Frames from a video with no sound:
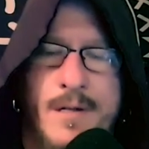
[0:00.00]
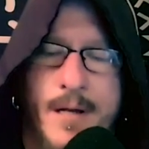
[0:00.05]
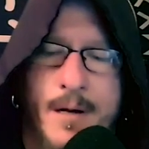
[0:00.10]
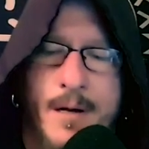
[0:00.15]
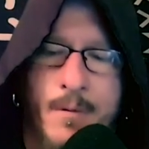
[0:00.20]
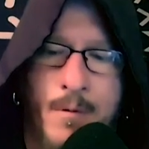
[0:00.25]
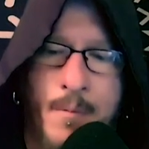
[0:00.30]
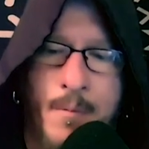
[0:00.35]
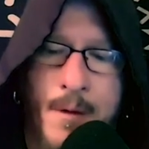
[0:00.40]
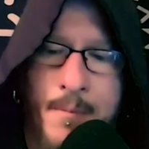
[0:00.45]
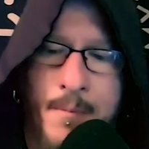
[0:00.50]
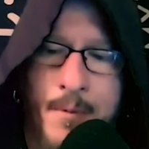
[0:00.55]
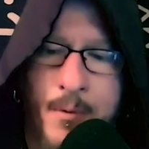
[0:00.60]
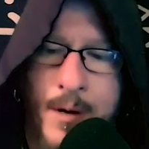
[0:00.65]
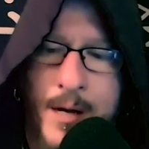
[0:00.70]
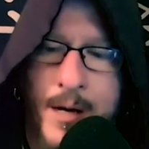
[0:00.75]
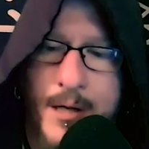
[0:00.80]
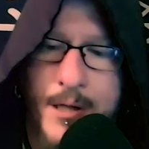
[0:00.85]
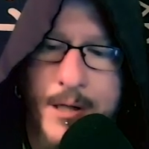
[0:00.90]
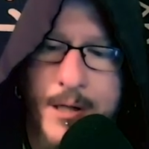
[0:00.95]
I don't remember
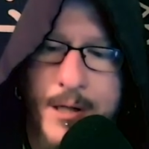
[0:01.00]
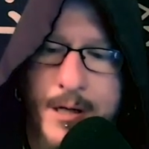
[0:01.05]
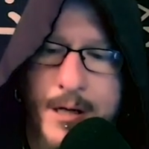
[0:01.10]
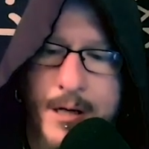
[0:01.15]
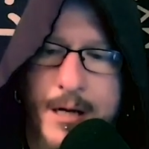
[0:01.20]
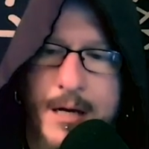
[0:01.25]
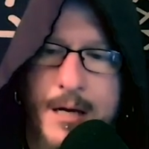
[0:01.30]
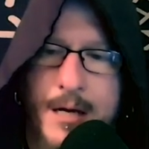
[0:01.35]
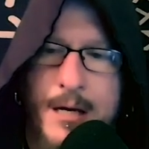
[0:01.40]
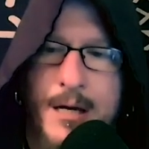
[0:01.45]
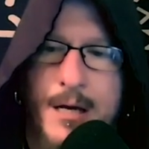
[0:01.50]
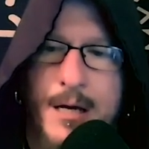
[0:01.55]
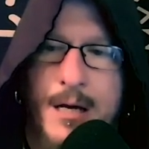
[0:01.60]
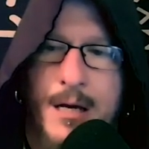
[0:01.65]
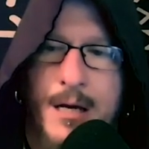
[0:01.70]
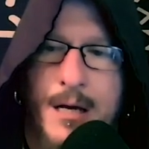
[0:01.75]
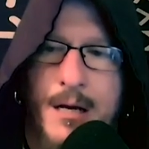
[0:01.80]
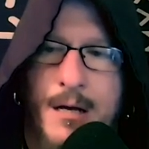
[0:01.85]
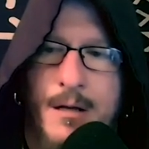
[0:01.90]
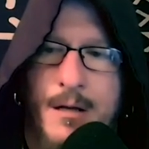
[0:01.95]
which.
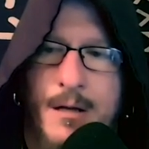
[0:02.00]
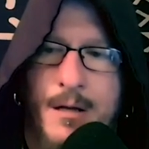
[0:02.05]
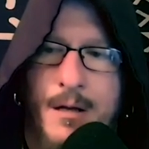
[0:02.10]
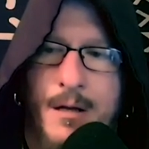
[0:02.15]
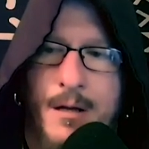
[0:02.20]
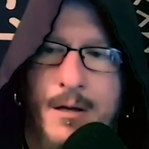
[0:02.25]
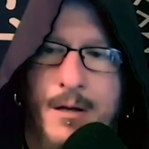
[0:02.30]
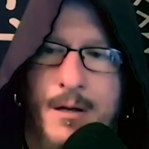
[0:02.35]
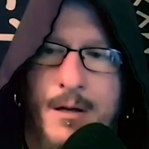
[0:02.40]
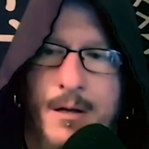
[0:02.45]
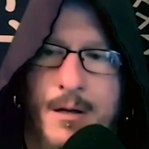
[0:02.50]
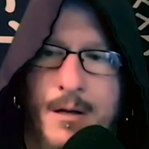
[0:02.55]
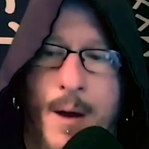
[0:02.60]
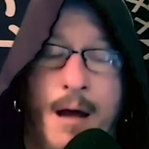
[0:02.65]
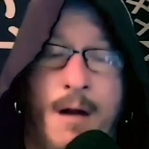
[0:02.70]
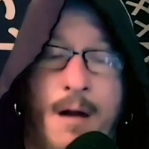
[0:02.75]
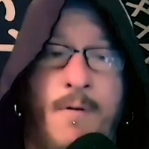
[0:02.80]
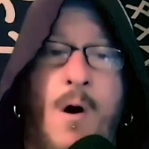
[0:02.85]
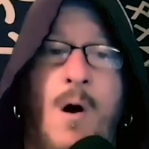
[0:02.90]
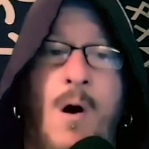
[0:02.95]
So
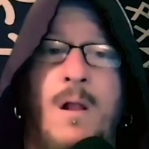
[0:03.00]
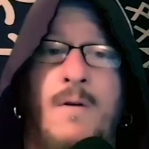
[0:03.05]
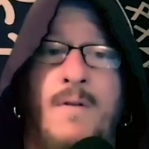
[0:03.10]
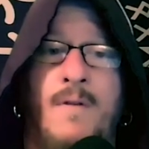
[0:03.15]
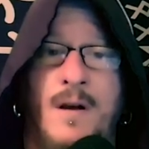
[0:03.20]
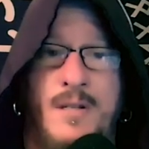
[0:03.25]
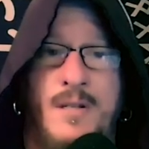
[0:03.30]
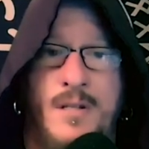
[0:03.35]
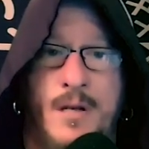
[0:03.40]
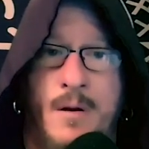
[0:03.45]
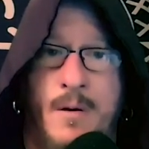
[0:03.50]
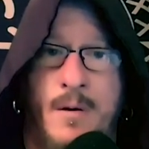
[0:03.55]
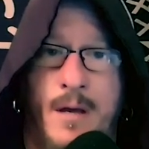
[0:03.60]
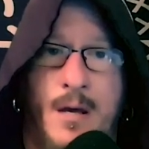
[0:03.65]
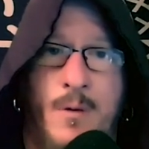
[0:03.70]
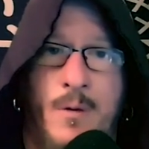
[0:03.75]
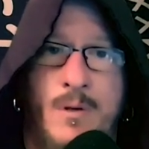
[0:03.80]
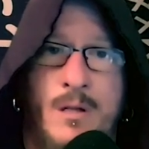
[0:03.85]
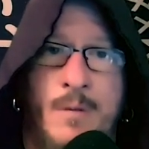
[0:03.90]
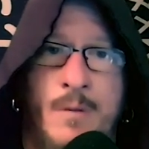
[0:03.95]
out of all of us, you know,
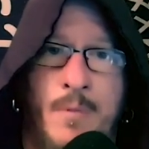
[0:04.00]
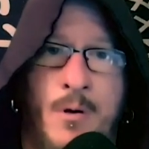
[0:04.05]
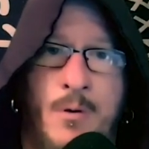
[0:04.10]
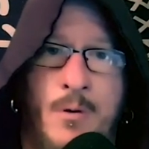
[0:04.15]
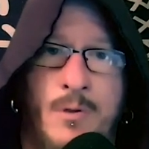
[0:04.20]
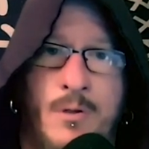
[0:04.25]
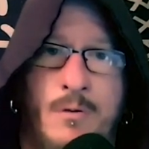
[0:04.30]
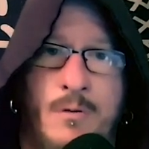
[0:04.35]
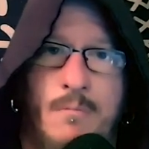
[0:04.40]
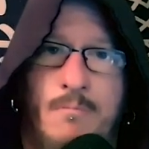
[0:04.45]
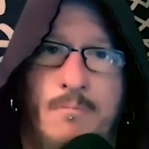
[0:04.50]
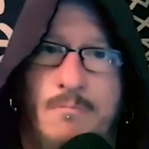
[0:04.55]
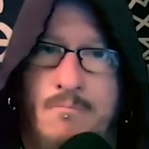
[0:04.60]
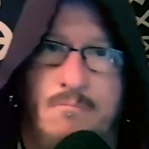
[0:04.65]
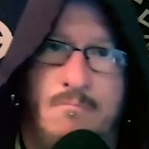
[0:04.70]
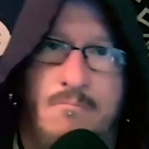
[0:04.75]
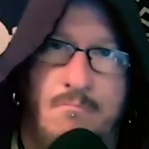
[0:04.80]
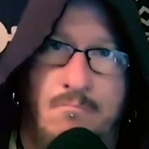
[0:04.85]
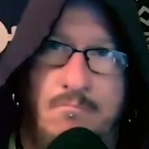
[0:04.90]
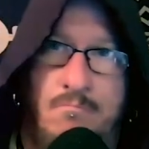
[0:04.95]
he was the most,
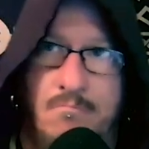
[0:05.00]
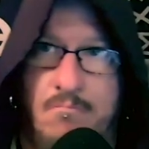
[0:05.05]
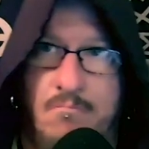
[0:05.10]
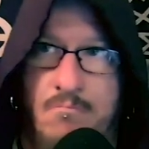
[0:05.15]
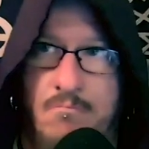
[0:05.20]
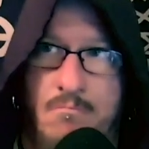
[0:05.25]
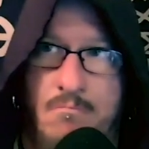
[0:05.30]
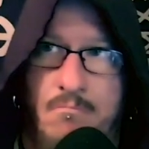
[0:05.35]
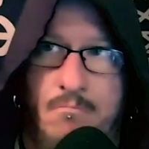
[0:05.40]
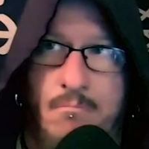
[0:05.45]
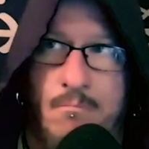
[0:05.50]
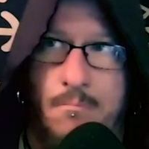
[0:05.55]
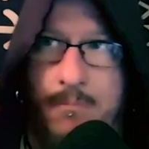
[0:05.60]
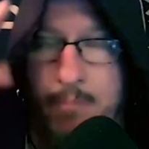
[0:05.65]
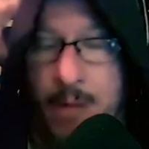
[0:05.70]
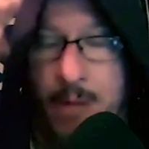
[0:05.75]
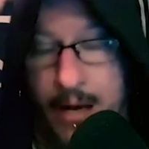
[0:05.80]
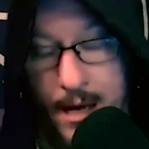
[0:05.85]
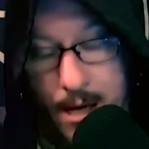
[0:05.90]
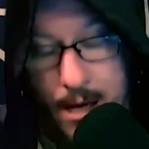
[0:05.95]

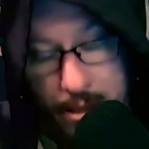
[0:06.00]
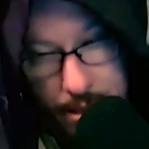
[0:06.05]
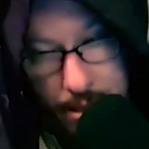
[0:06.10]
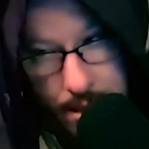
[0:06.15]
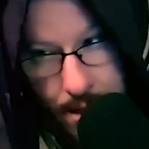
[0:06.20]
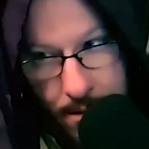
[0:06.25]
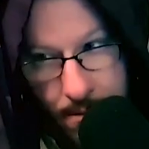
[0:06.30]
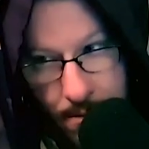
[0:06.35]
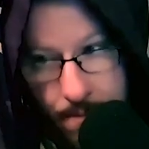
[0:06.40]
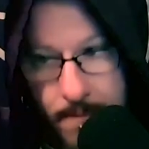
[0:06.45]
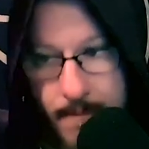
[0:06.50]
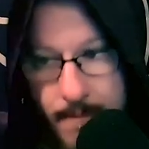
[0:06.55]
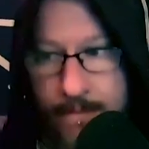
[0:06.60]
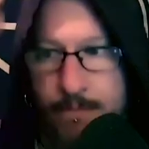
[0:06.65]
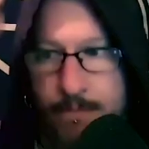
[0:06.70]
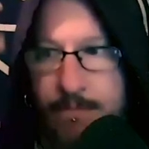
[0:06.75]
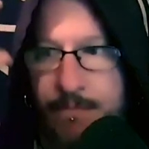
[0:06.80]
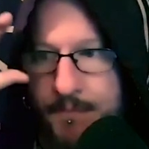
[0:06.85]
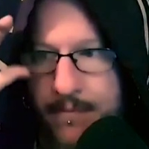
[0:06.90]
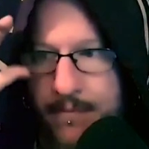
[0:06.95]
I guess, you know,
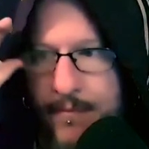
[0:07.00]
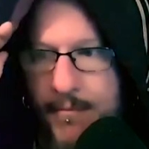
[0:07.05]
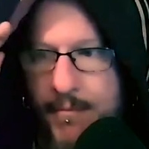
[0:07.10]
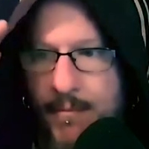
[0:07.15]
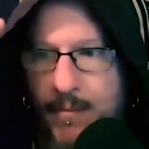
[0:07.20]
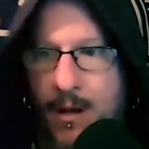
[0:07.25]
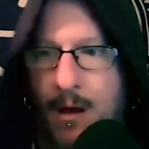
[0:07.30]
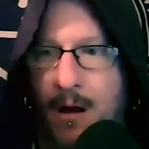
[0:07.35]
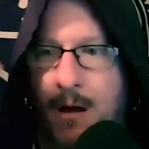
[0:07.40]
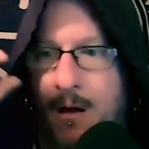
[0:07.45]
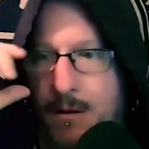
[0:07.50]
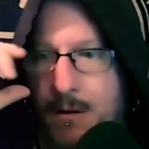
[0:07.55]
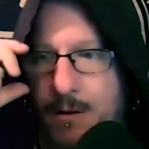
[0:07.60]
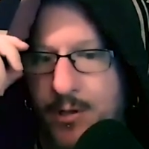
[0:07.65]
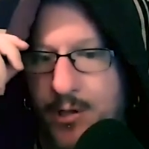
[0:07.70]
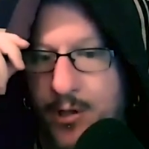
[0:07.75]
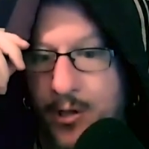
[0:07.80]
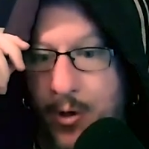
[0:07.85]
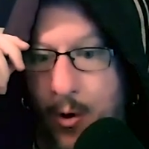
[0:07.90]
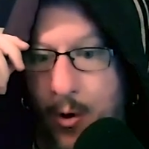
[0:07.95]

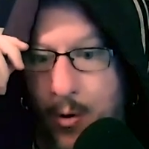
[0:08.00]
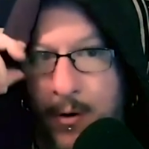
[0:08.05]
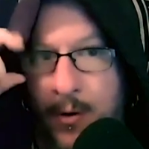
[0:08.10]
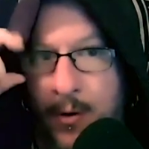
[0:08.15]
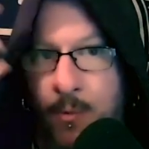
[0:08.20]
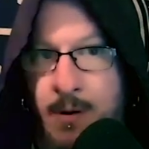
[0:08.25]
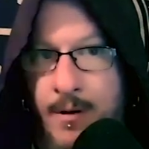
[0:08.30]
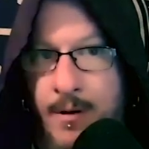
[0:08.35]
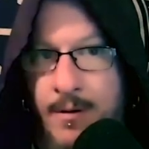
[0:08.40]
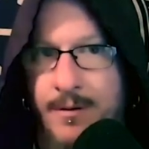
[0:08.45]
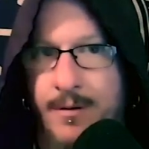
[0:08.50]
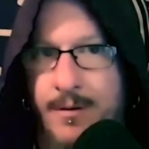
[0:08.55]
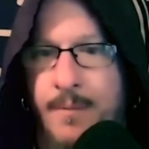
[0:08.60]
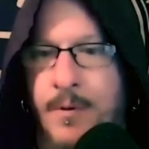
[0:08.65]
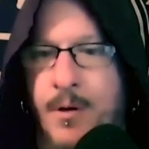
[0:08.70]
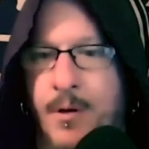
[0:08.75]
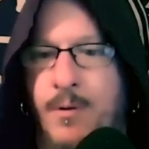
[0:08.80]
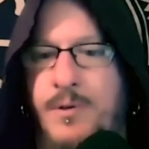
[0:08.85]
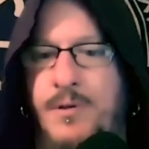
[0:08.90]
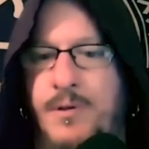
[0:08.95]
sober one, the
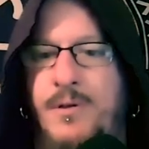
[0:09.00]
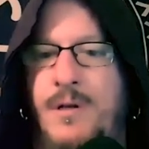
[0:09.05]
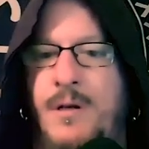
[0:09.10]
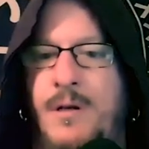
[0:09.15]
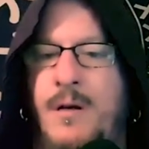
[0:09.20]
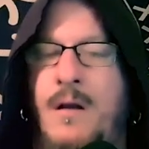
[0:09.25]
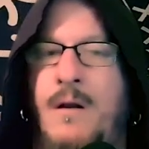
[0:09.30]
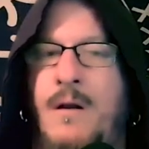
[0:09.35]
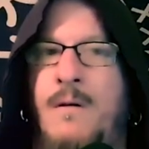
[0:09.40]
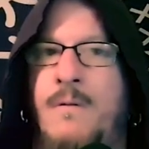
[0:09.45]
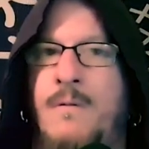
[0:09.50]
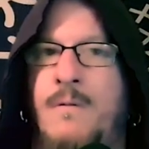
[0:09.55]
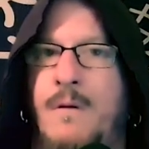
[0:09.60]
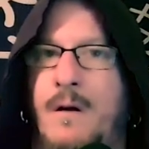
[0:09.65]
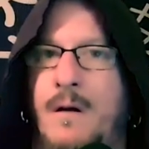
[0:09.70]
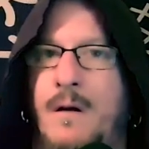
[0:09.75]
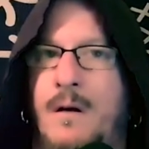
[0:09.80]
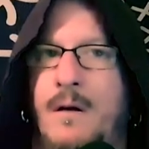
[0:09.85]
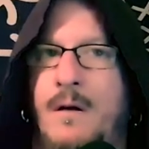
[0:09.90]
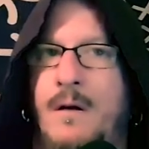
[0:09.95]
most, you know,
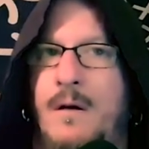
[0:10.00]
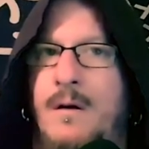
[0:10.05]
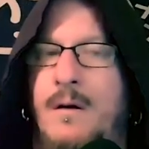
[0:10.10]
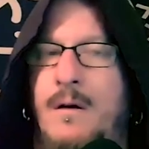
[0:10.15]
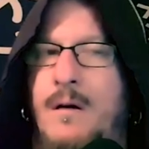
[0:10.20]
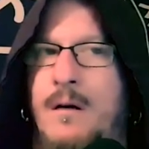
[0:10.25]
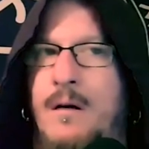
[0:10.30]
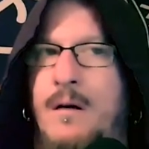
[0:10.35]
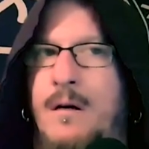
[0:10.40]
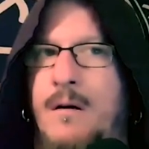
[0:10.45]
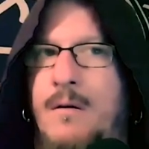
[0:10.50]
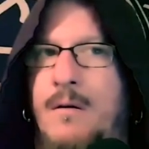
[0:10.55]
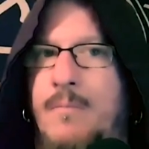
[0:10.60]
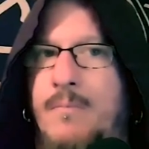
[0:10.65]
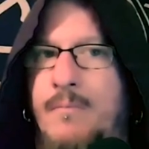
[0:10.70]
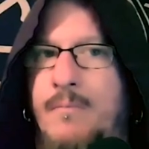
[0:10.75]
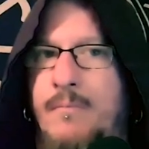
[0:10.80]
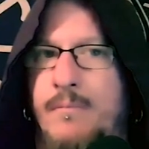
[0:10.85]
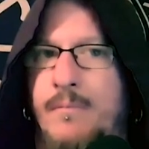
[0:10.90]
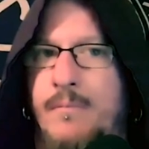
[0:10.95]
um,
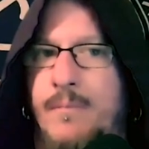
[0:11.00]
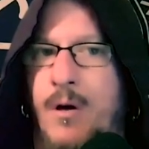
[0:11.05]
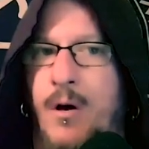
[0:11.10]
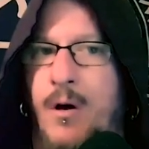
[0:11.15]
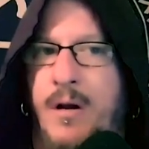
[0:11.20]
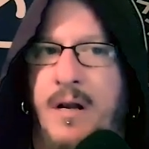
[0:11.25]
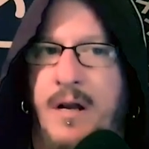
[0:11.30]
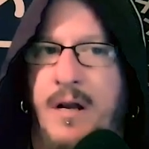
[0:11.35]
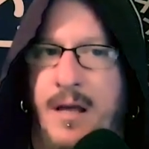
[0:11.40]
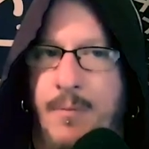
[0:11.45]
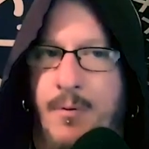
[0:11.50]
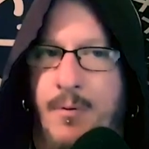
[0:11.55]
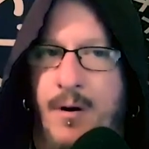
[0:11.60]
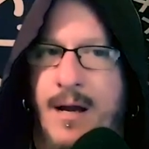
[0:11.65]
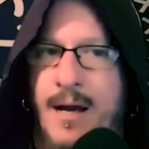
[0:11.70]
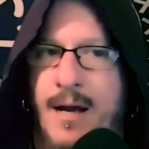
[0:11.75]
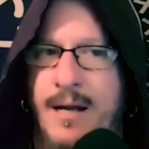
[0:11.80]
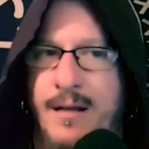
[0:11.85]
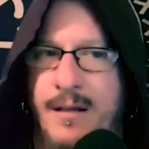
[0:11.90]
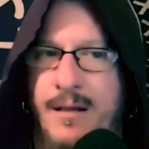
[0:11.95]

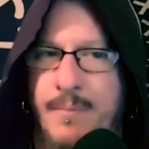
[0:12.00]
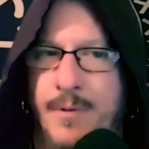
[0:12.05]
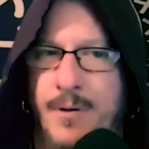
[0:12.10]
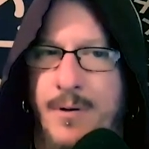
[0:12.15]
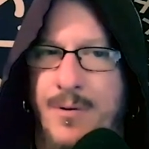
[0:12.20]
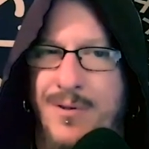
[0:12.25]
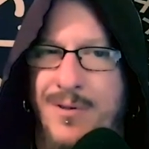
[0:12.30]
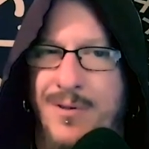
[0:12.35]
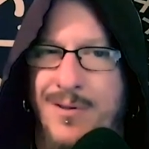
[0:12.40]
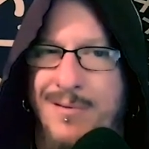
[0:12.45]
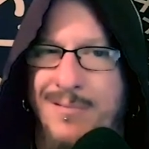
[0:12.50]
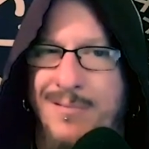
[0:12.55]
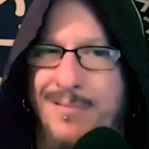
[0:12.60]
uninebriated, the most.